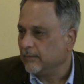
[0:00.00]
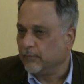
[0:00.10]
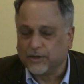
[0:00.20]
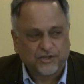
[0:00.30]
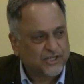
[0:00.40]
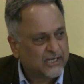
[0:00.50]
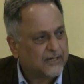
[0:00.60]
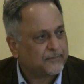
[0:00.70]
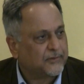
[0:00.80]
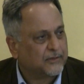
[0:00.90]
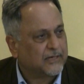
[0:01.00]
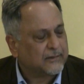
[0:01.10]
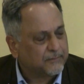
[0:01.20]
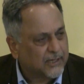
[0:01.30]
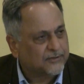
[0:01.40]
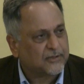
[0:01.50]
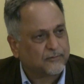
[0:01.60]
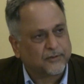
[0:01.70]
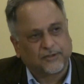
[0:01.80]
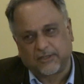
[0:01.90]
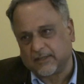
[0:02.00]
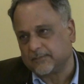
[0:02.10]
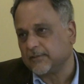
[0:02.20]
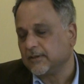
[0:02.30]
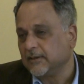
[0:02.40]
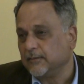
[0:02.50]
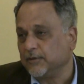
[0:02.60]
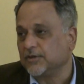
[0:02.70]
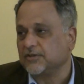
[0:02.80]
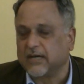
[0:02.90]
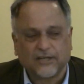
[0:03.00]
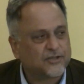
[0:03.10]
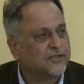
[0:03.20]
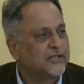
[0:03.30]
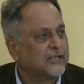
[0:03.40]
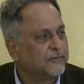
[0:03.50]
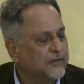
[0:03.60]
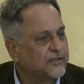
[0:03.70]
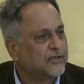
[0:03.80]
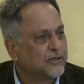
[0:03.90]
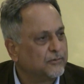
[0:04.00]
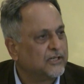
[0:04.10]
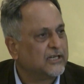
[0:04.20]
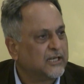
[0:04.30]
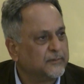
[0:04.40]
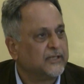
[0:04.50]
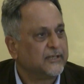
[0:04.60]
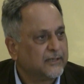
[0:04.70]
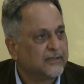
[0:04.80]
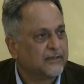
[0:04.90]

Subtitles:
Von Giap, the great Marshal Von Giap, was a sergeant in the French colonial army.